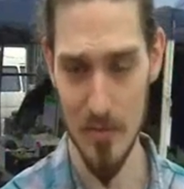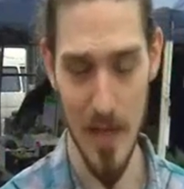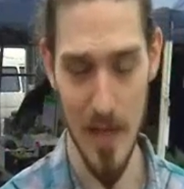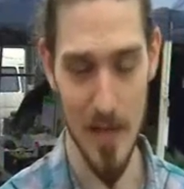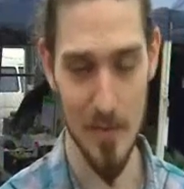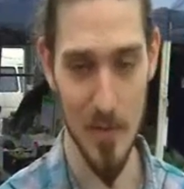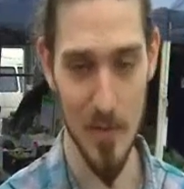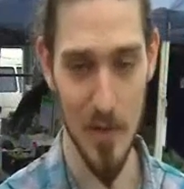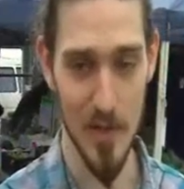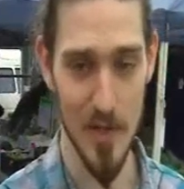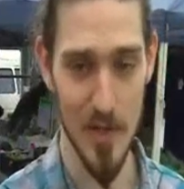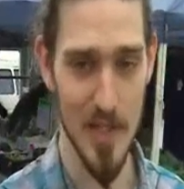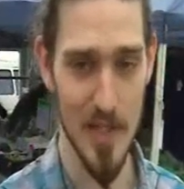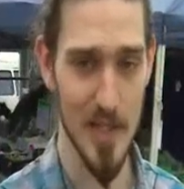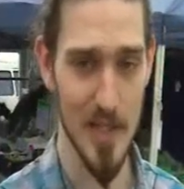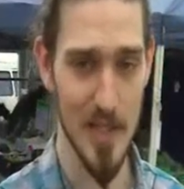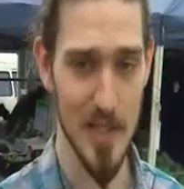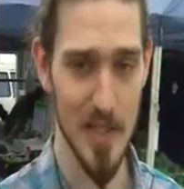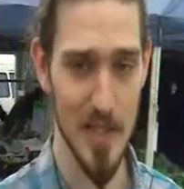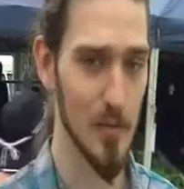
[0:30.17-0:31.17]
main
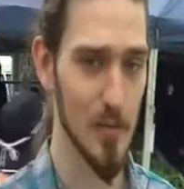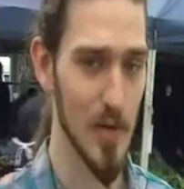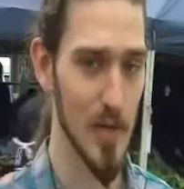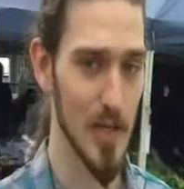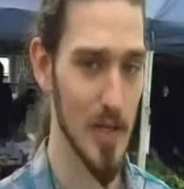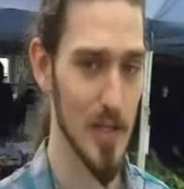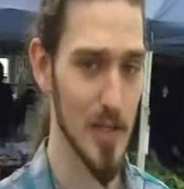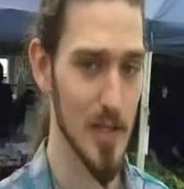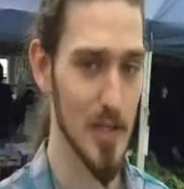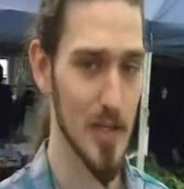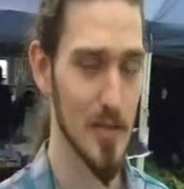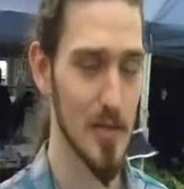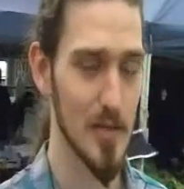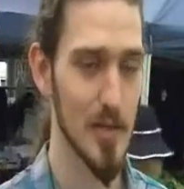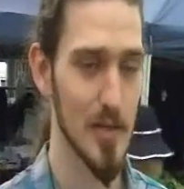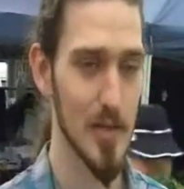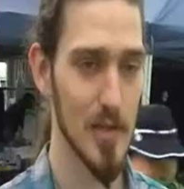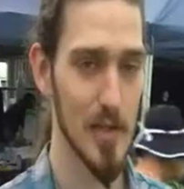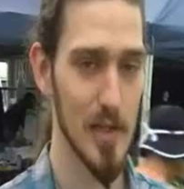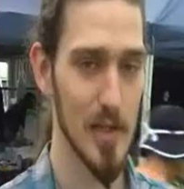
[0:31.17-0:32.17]
policies. One is
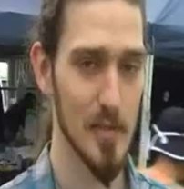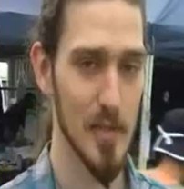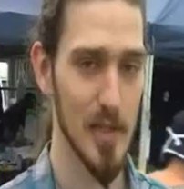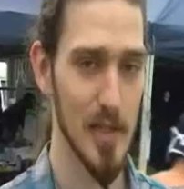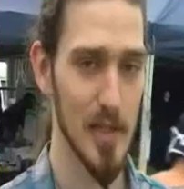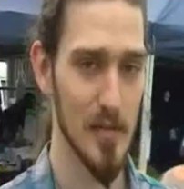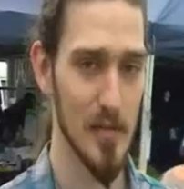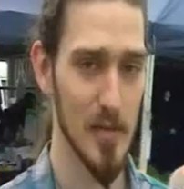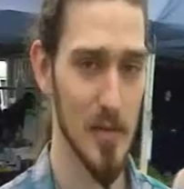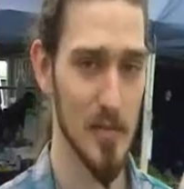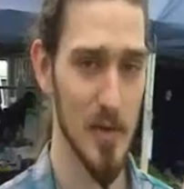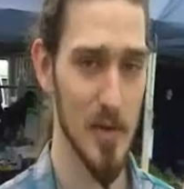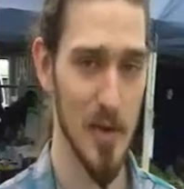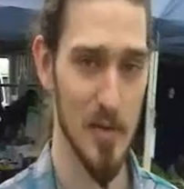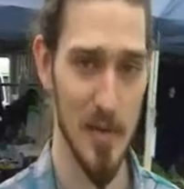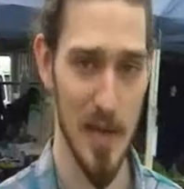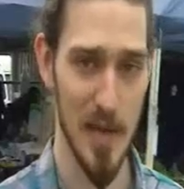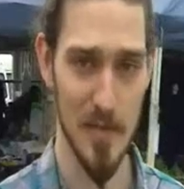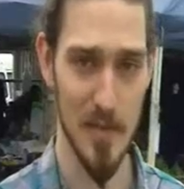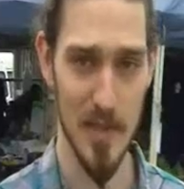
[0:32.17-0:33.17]
to limit government
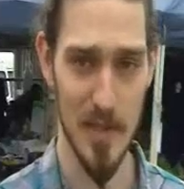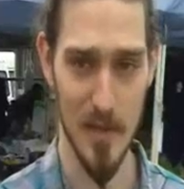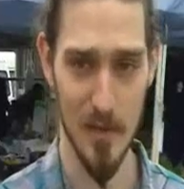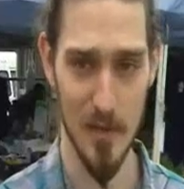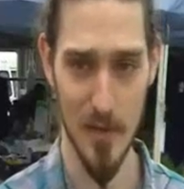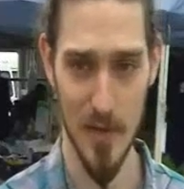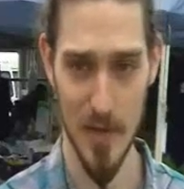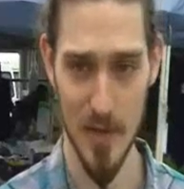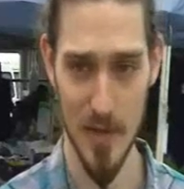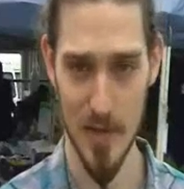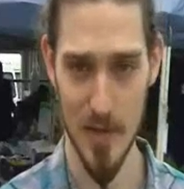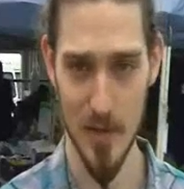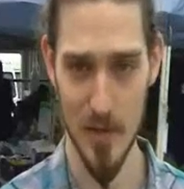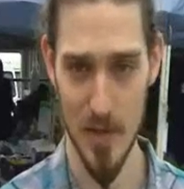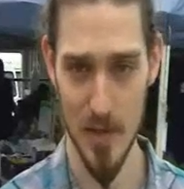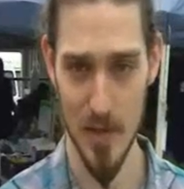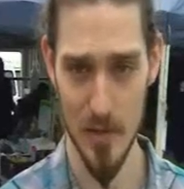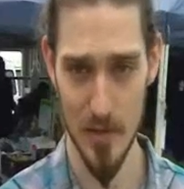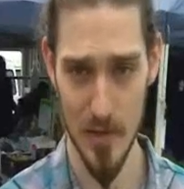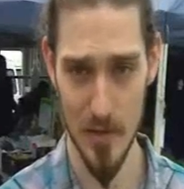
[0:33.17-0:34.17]
birth payments to the first 2
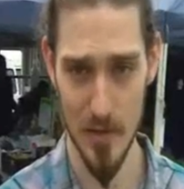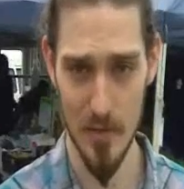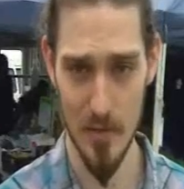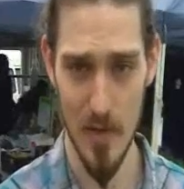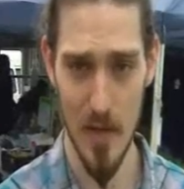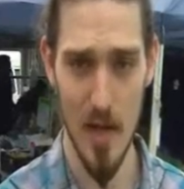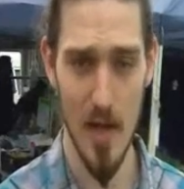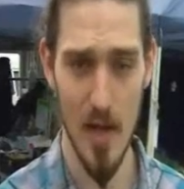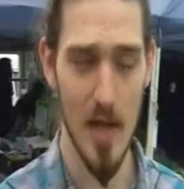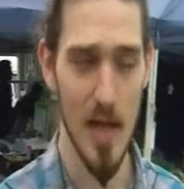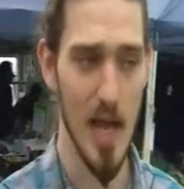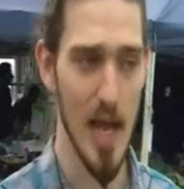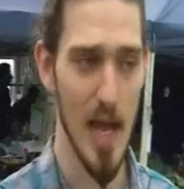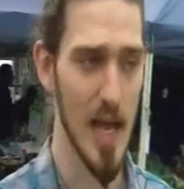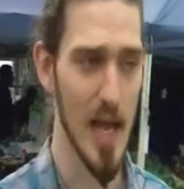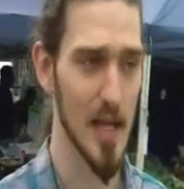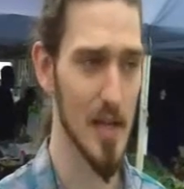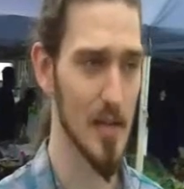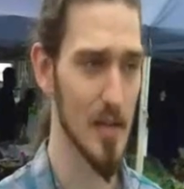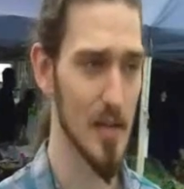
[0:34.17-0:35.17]
children,
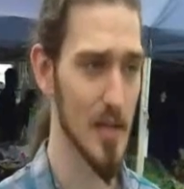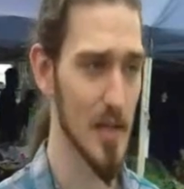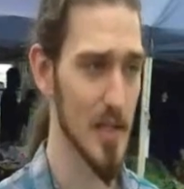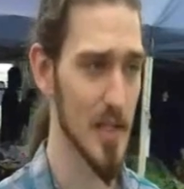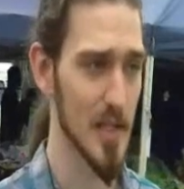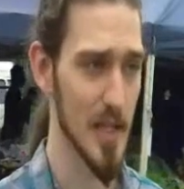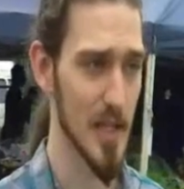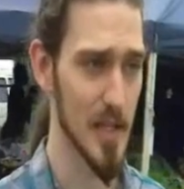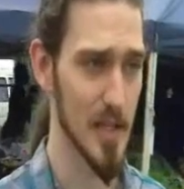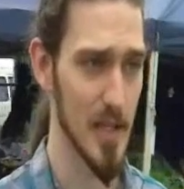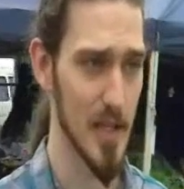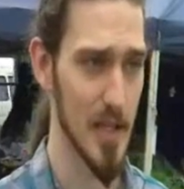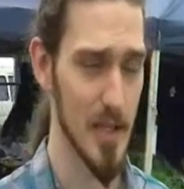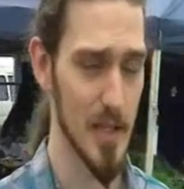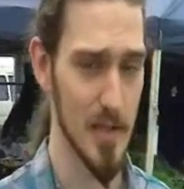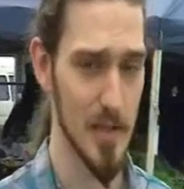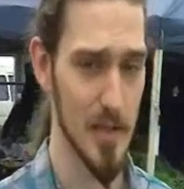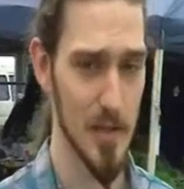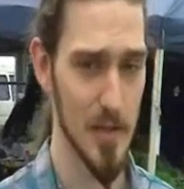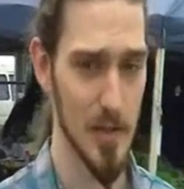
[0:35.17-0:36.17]
and the second
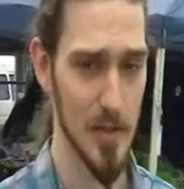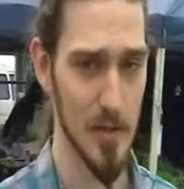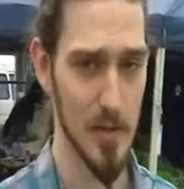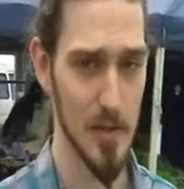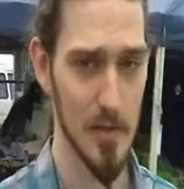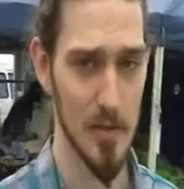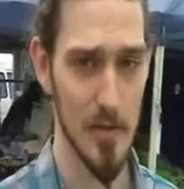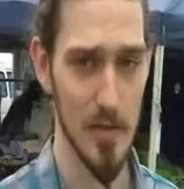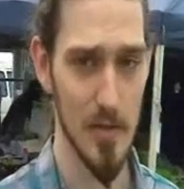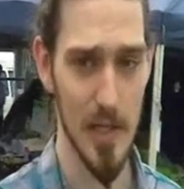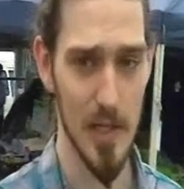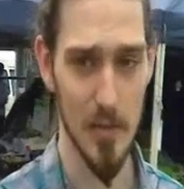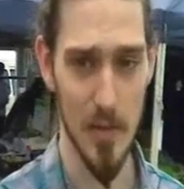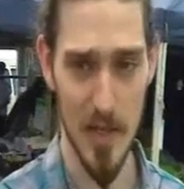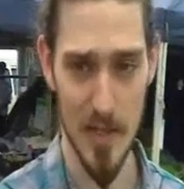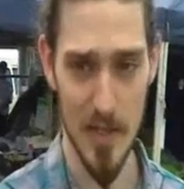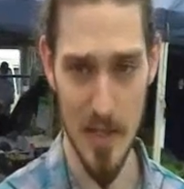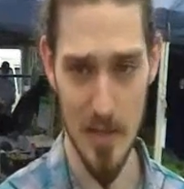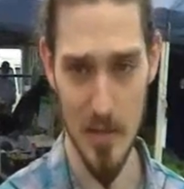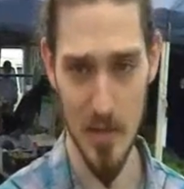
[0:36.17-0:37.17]
is to
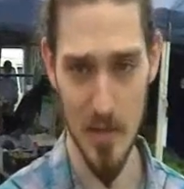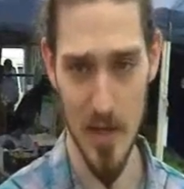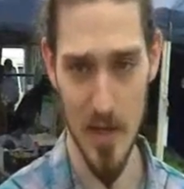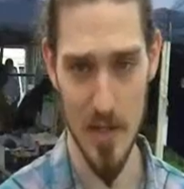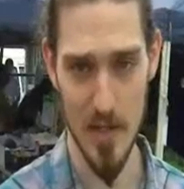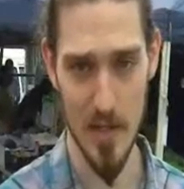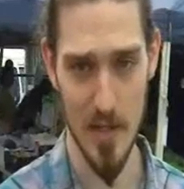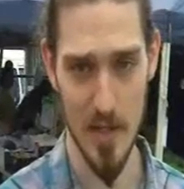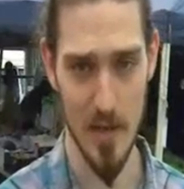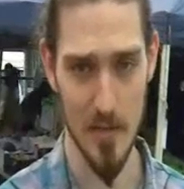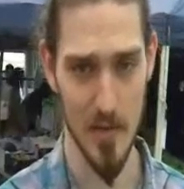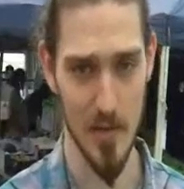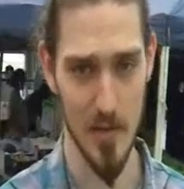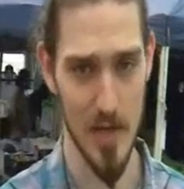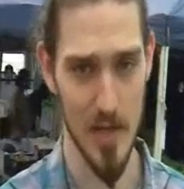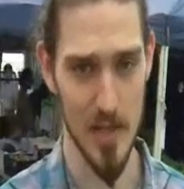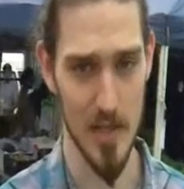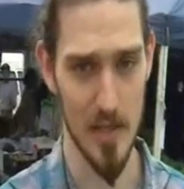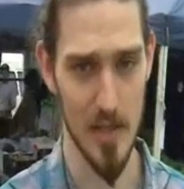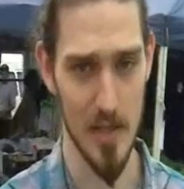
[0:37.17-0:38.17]
equalise immigration and
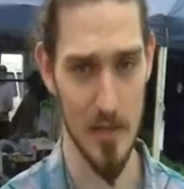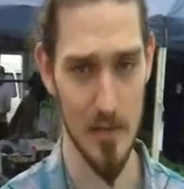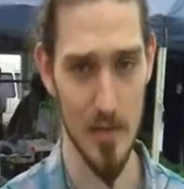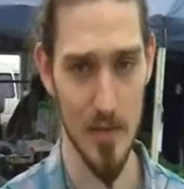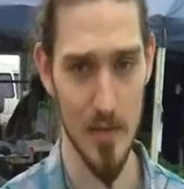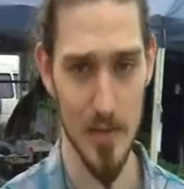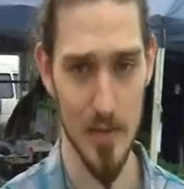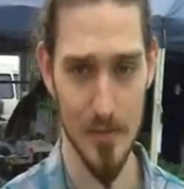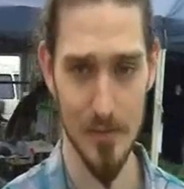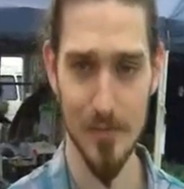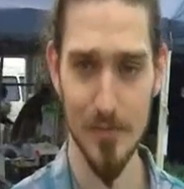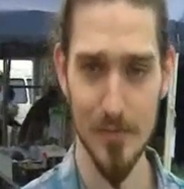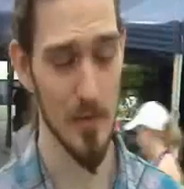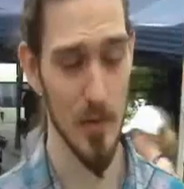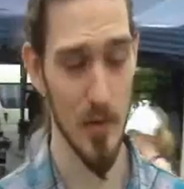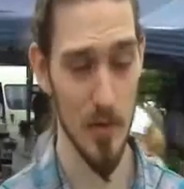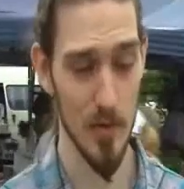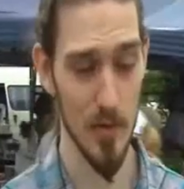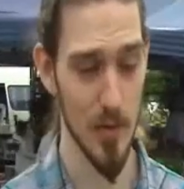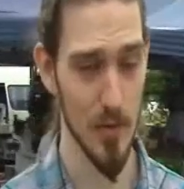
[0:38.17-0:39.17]
immigration levels.
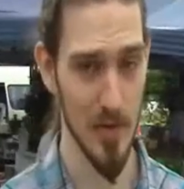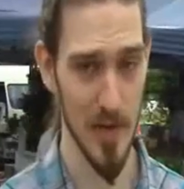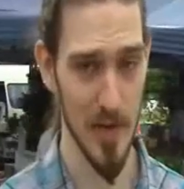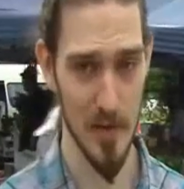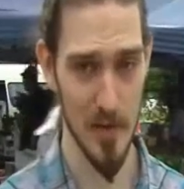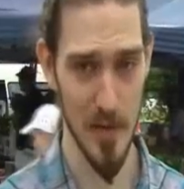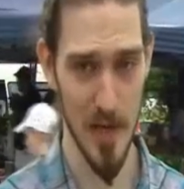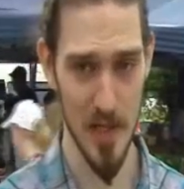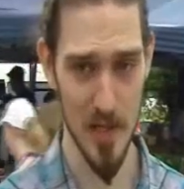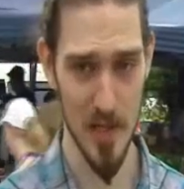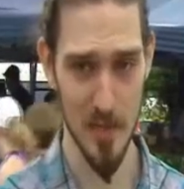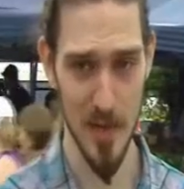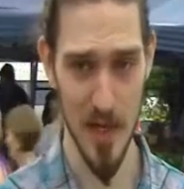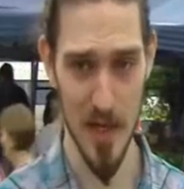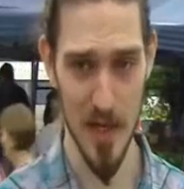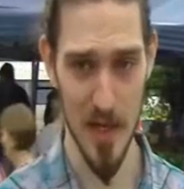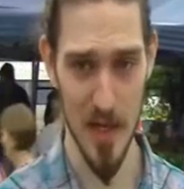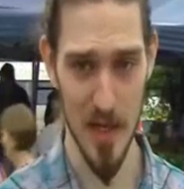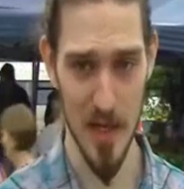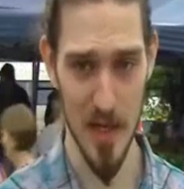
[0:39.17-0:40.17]
All 3 of the major
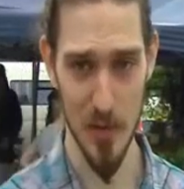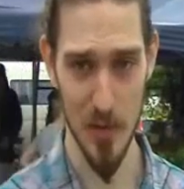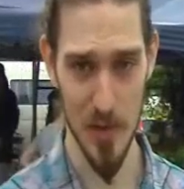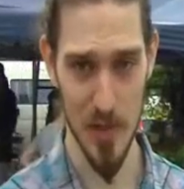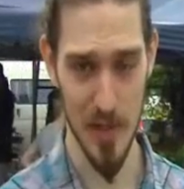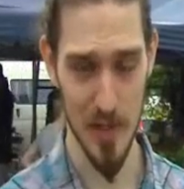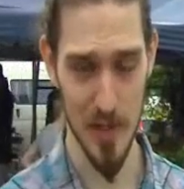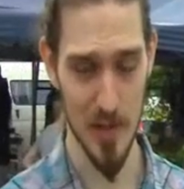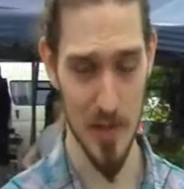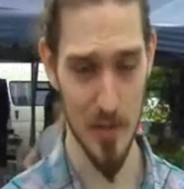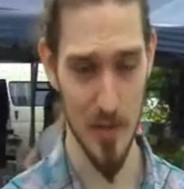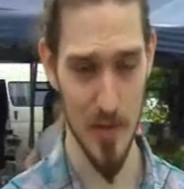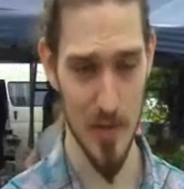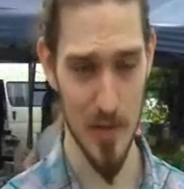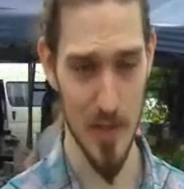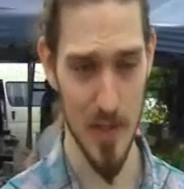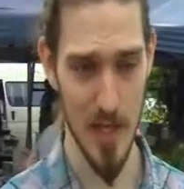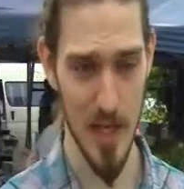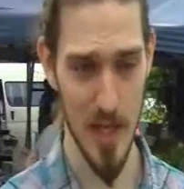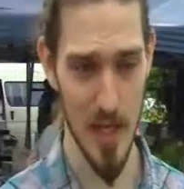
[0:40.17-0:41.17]
parties are pushing
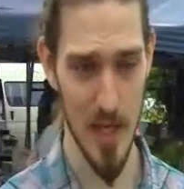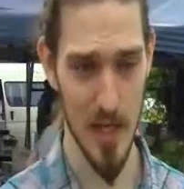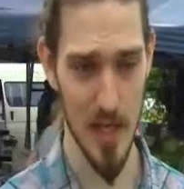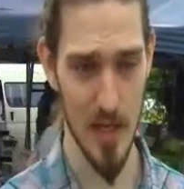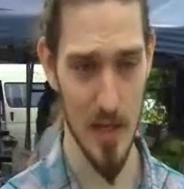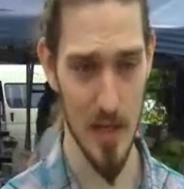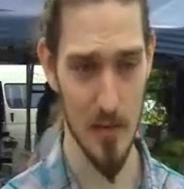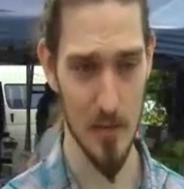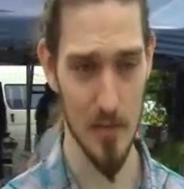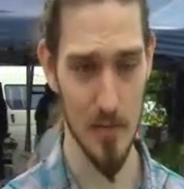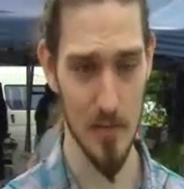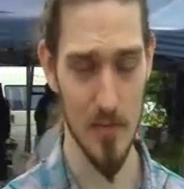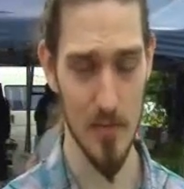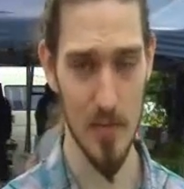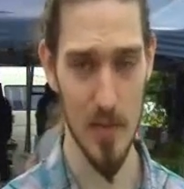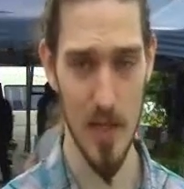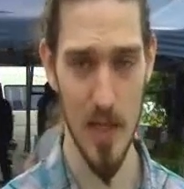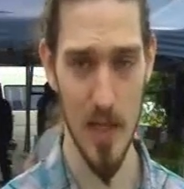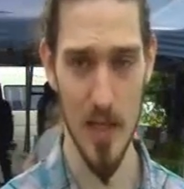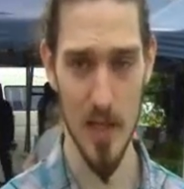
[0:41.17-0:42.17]
towards a
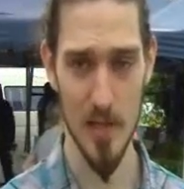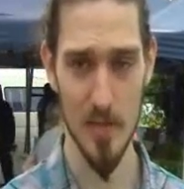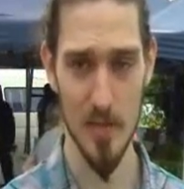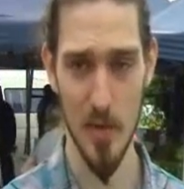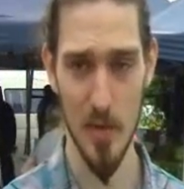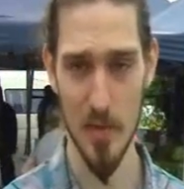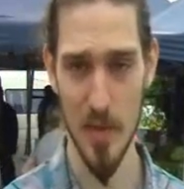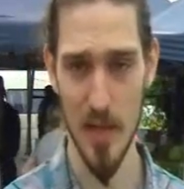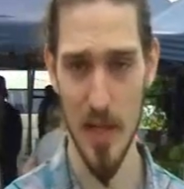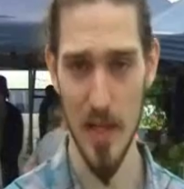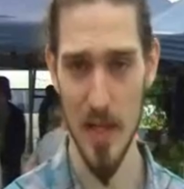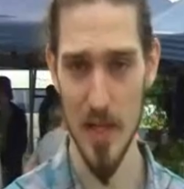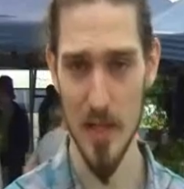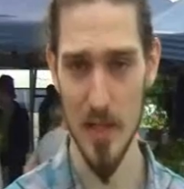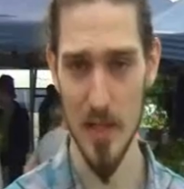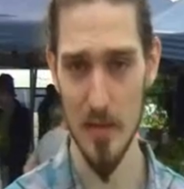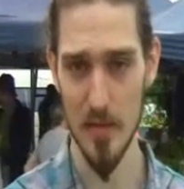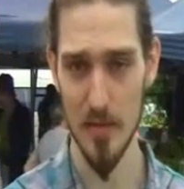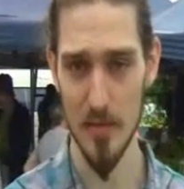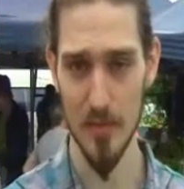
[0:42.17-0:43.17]
large
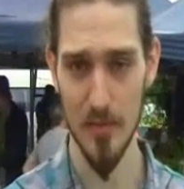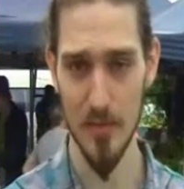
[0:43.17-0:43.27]
population